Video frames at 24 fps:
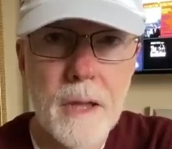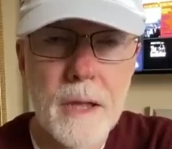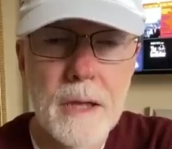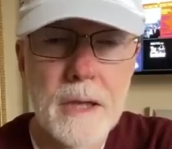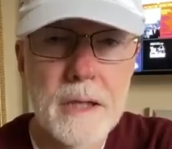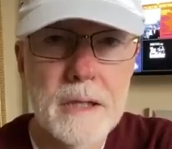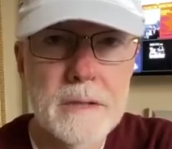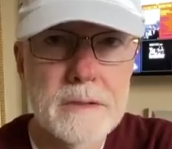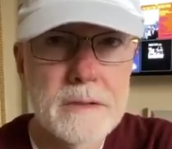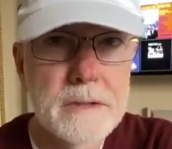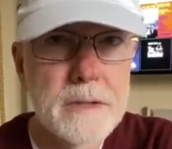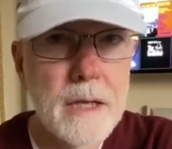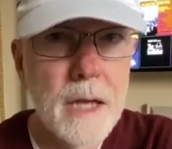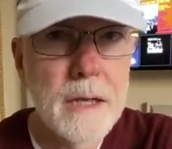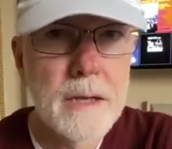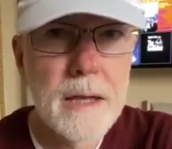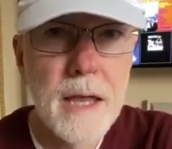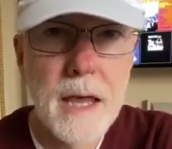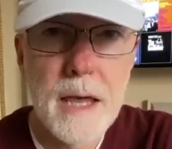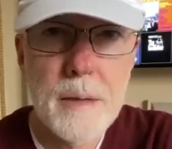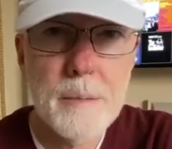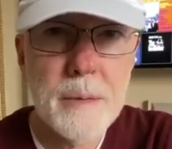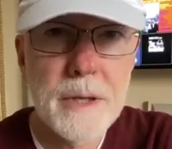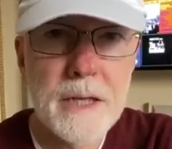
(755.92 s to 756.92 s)
it's
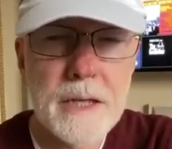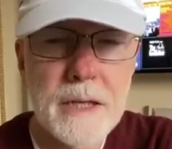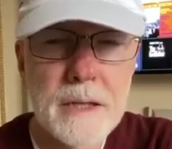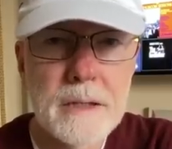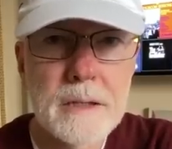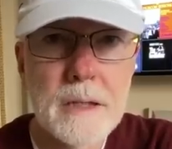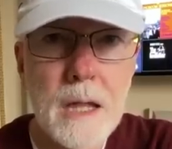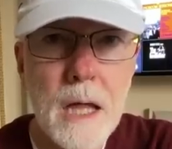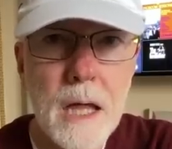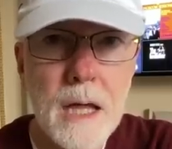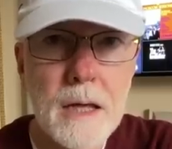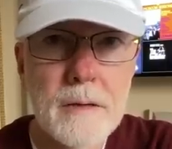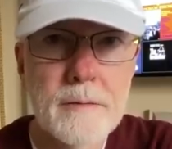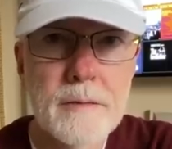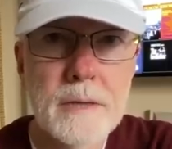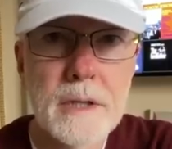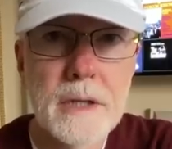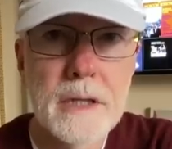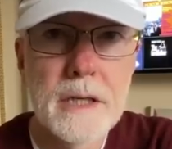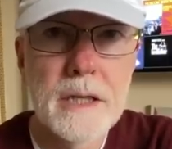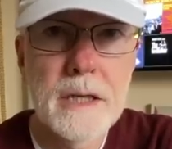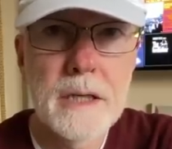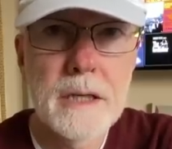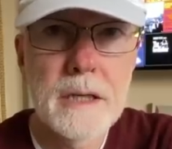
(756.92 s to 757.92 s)
dynamic and
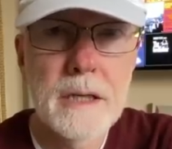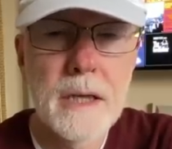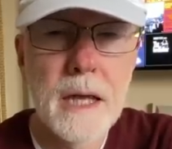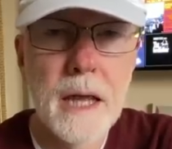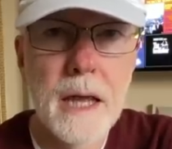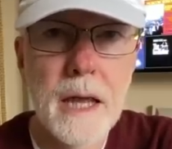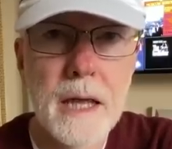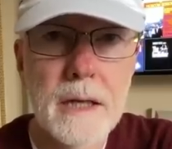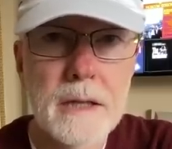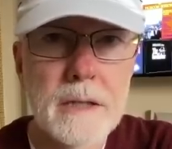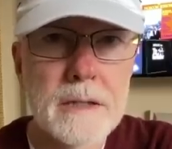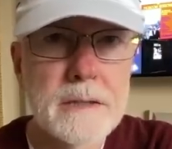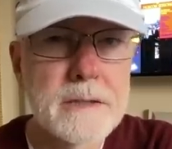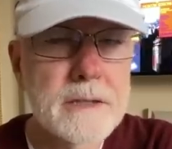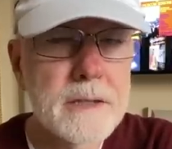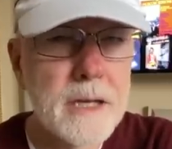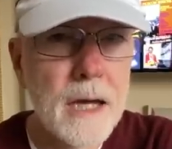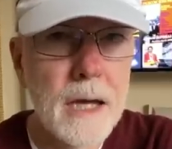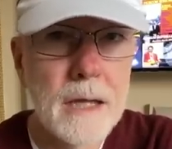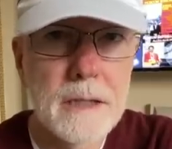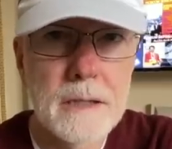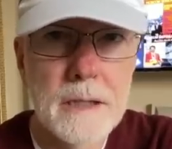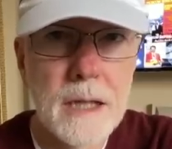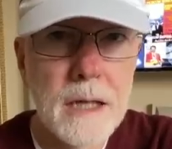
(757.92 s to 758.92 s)
lively, and it's
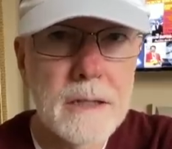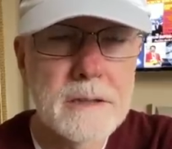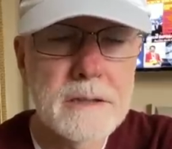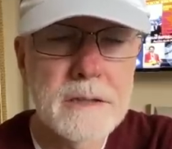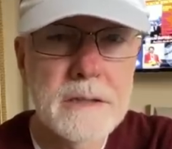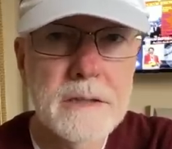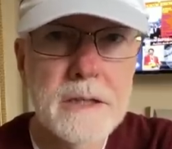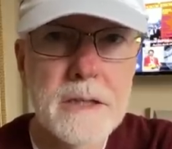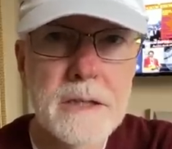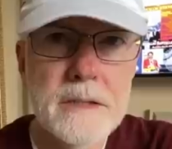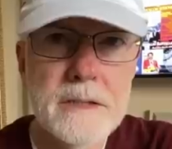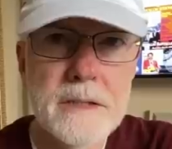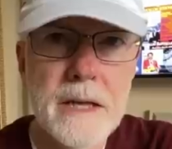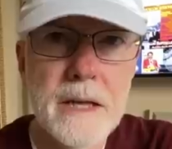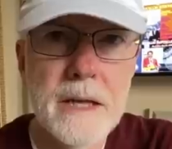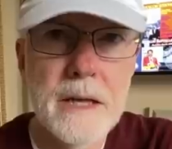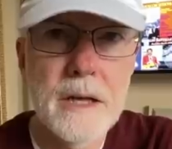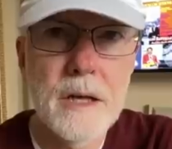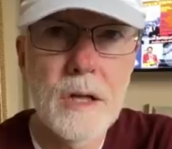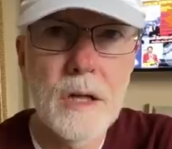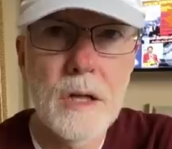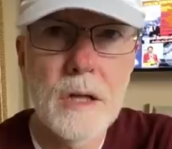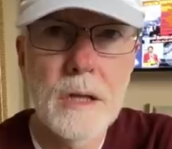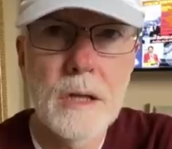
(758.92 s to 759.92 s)
got lots of
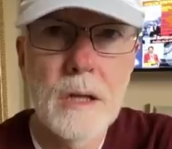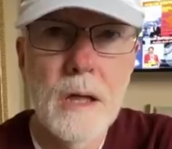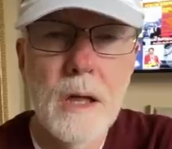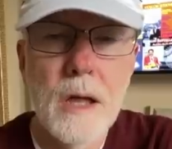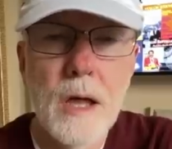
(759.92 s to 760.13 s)
detail,